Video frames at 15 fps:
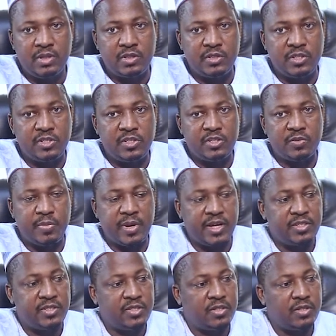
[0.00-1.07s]
This is
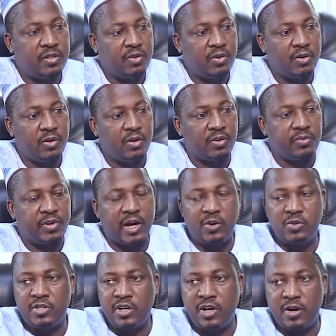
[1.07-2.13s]
based on the
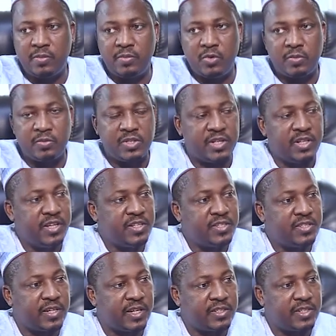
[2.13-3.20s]
outcome of the
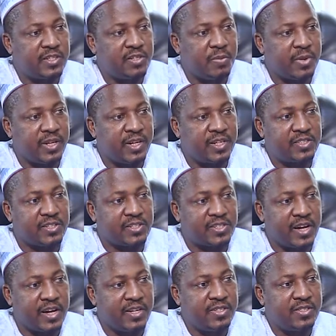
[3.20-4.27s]
needs assessment
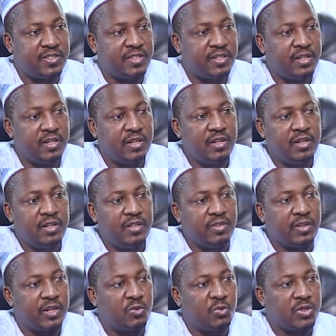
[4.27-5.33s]
exercise
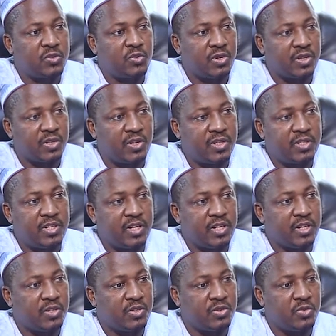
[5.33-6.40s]
that was conducted
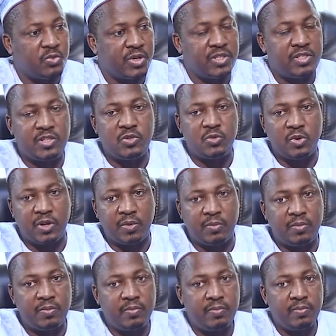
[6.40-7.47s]
in 2012.
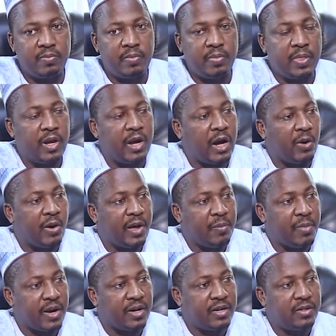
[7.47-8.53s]

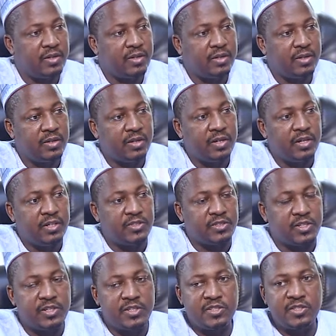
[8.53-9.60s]
However,
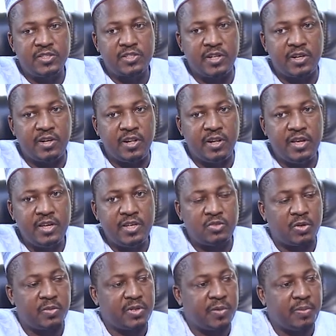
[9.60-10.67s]
since the release
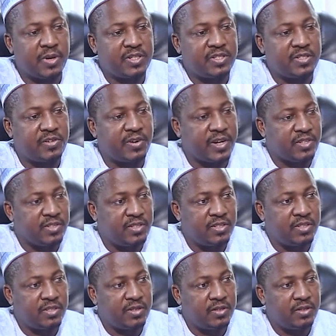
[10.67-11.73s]
of the first
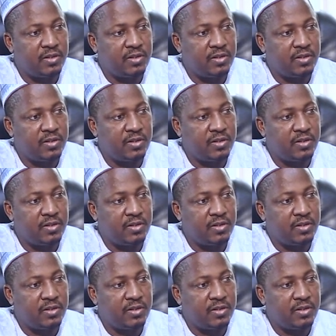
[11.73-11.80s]
tranche